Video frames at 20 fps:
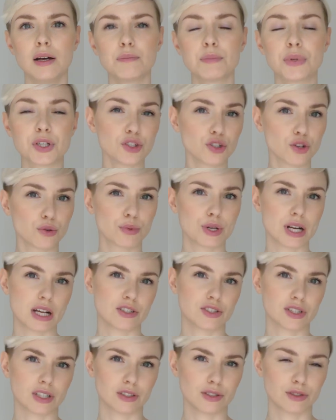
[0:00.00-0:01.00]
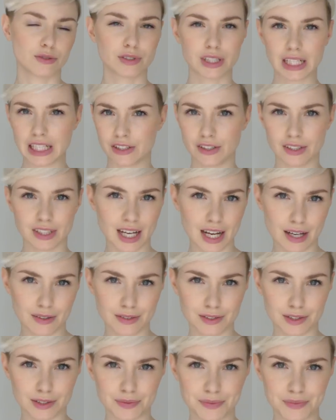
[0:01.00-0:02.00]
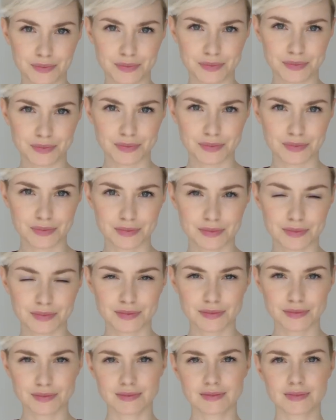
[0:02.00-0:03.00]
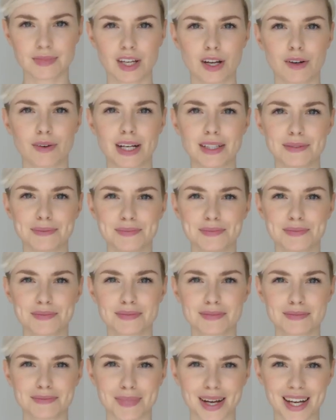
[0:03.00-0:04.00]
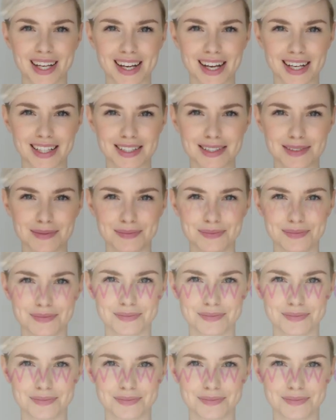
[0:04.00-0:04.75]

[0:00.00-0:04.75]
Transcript: but no pressure, you really don't have to. All right, bye guys.